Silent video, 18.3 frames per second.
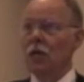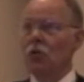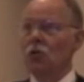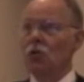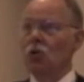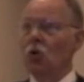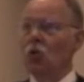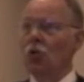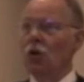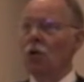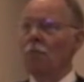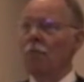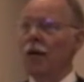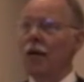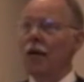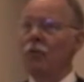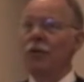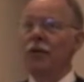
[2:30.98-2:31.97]
So there are
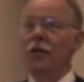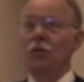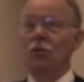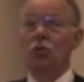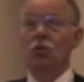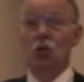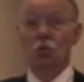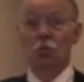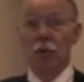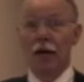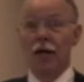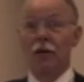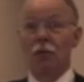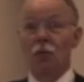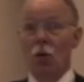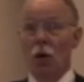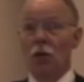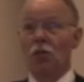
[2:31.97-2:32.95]
many reasons you
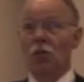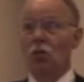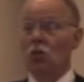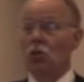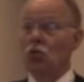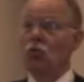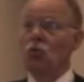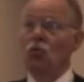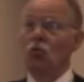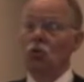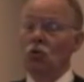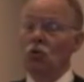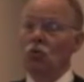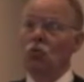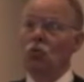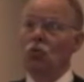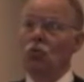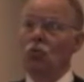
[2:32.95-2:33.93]
might want to use
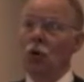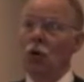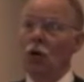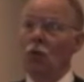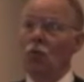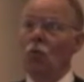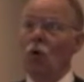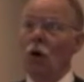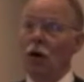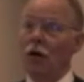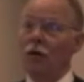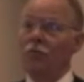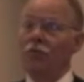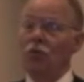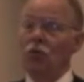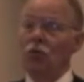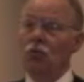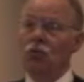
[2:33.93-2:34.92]
two drug, one
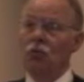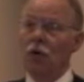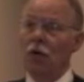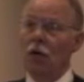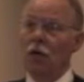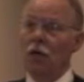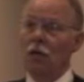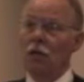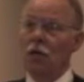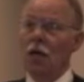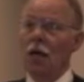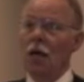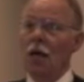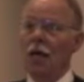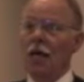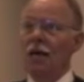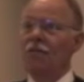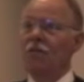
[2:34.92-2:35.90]
of two drugs,
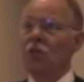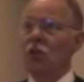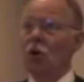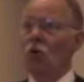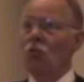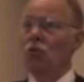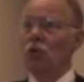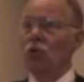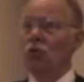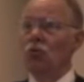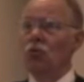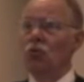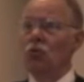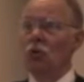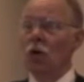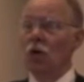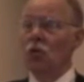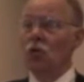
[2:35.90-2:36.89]
even though the two
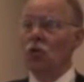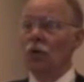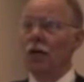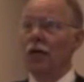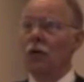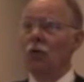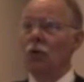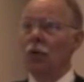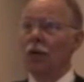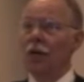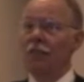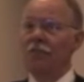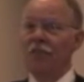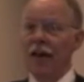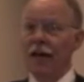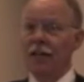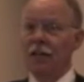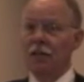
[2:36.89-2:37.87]
drugs are equally
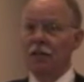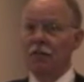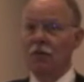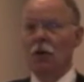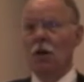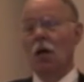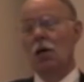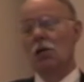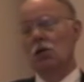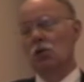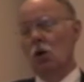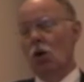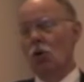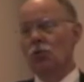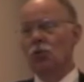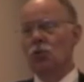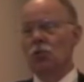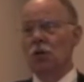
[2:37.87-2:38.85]
effective. So
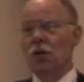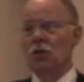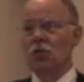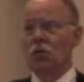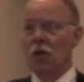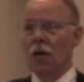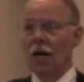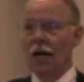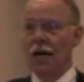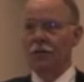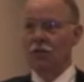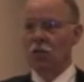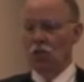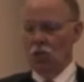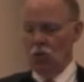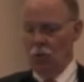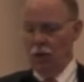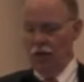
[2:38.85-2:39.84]
also there's a kind of
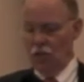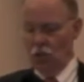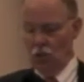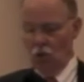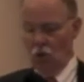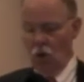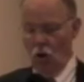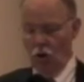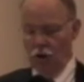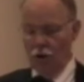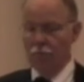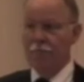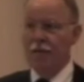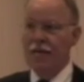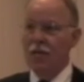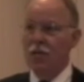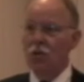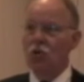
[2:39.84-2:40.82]
situation called a
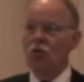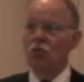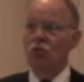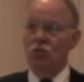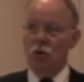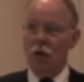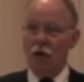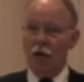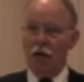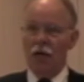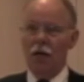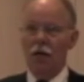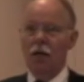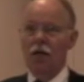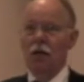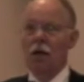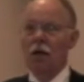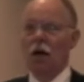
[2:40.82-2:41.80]
Me Too drug,
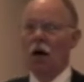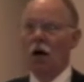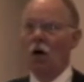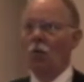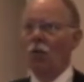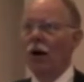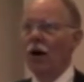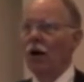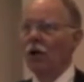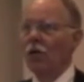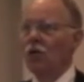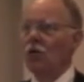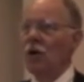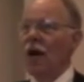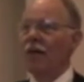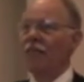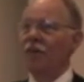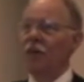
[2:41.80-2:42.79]
uh, where
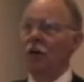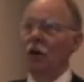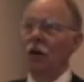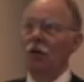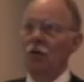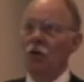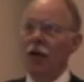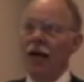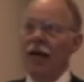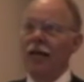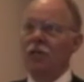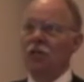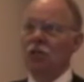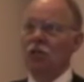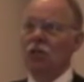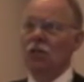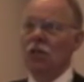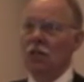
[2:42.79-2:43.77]
you have another
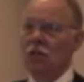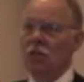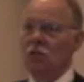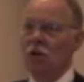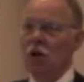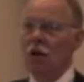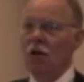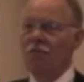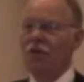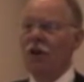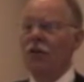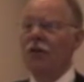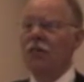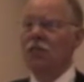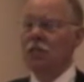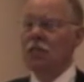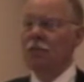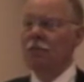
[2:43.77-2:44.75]
agent that's
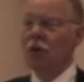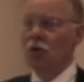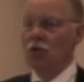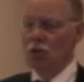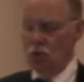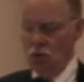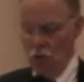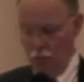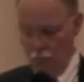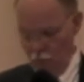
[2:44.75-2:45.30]
very similar to